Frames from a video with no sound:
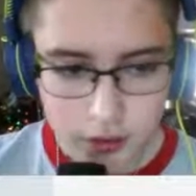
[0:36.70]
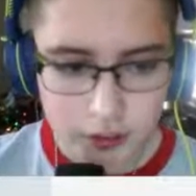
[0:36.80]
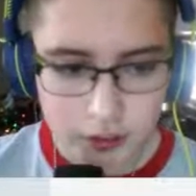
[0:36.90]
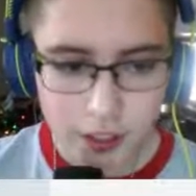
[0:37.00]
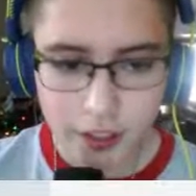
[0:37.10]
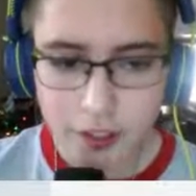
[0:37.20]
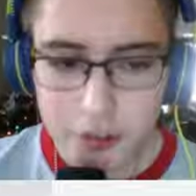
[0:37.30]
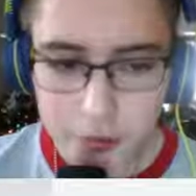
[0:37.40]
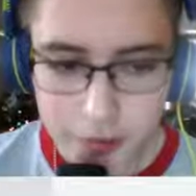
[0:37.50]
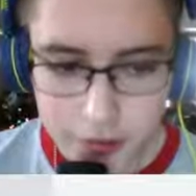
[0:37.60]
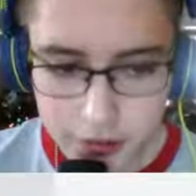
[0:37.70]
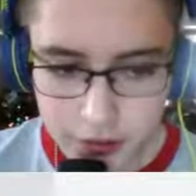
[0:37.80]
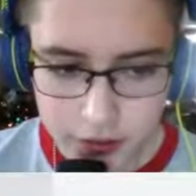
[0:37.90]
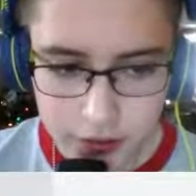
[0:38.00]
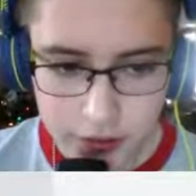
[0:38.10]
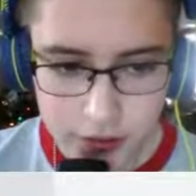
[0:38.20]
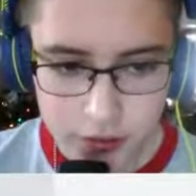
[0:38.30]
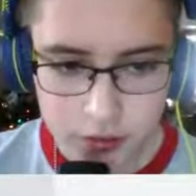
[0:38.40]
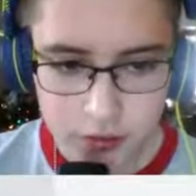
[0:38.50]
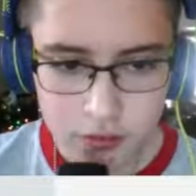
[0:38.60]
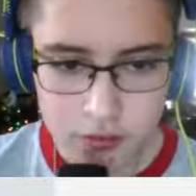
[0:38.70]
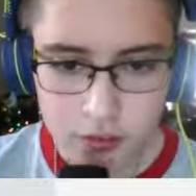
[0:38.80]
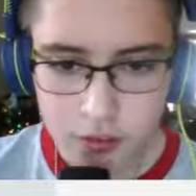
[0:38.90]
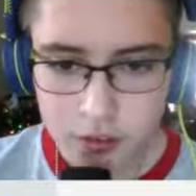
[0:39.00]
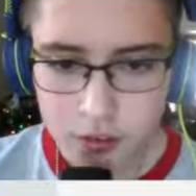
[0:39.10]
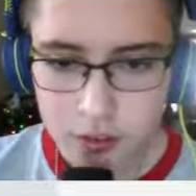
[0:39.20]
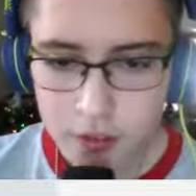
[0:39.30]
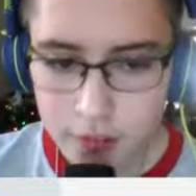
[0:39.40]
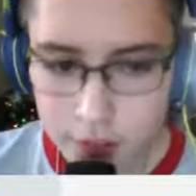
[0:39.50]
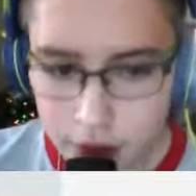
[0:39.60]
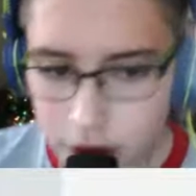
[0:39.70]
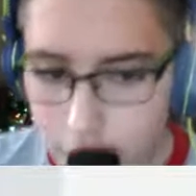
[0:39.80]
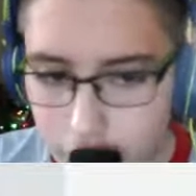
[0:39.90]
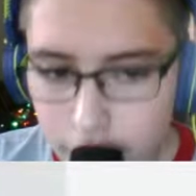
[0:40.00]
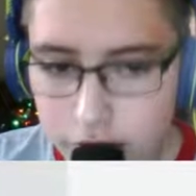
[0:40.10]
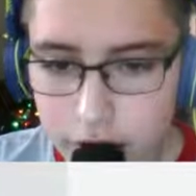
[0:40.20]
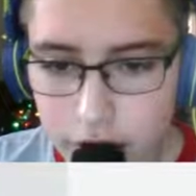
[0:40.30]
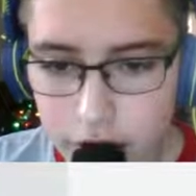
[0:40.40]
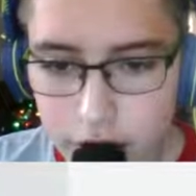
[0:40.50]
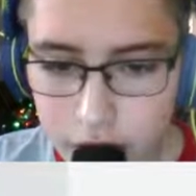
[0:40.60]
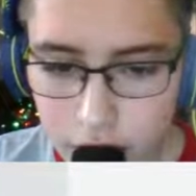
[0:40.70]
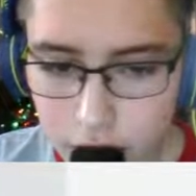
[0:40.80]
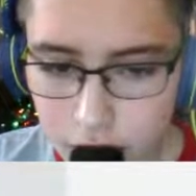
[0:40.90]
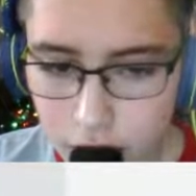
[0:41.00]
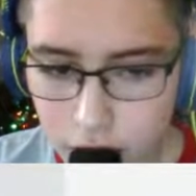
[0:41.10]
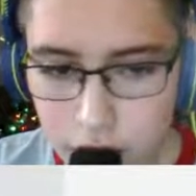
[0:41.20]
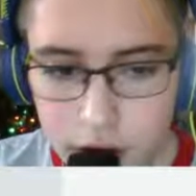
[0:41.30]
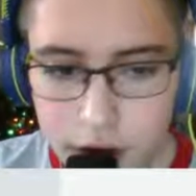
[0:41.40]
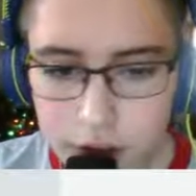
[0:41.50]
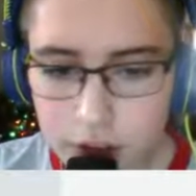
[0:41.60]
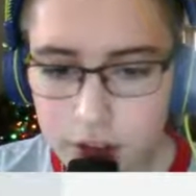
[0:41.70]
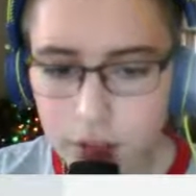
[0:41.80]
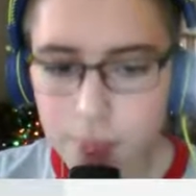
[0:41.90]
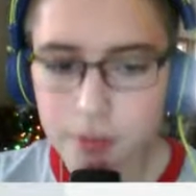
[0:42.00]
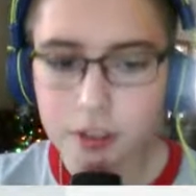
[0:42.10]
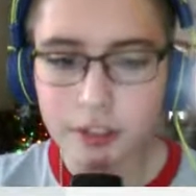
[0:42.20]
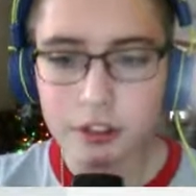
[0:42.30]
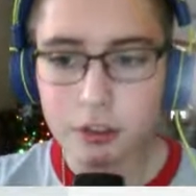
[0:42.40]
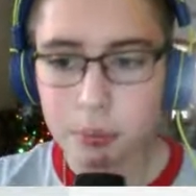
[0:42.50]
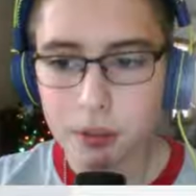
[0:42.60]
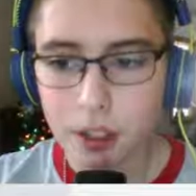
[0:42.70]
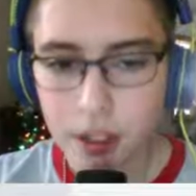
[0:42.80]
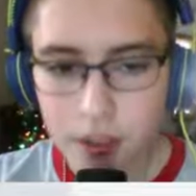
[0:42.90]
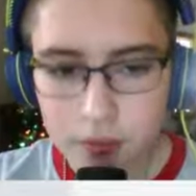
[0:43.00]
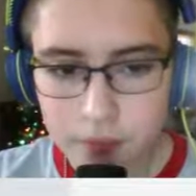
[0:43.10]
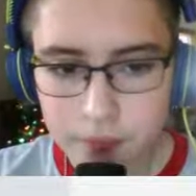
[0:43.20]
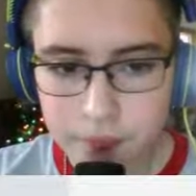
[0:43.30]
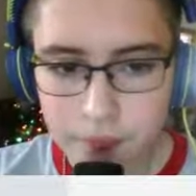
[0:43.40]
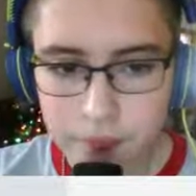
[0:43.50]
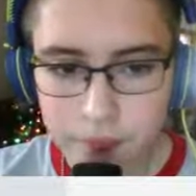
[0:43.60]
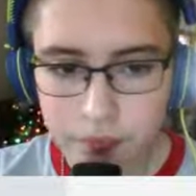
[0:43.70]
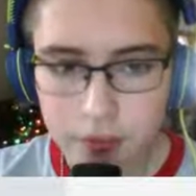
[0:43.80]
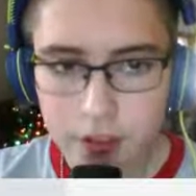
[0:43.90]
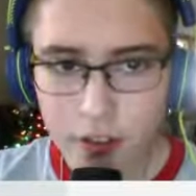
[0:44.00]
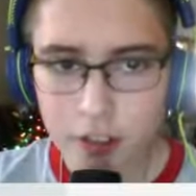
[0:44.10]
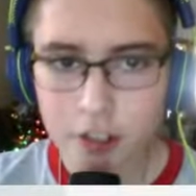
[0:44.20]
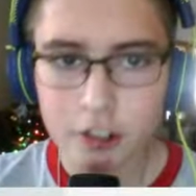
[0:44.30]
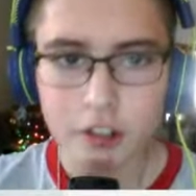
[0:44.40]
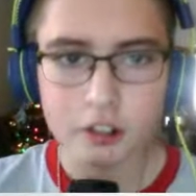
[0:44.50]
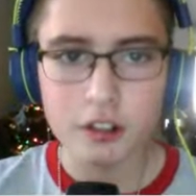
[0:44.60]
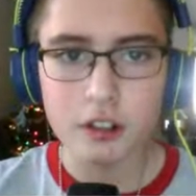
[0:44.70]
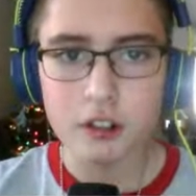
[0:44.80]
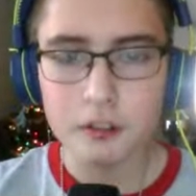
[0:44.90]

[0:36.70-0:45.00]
Now, as you can see, this this is this is all new. This is a pretty new play. Here,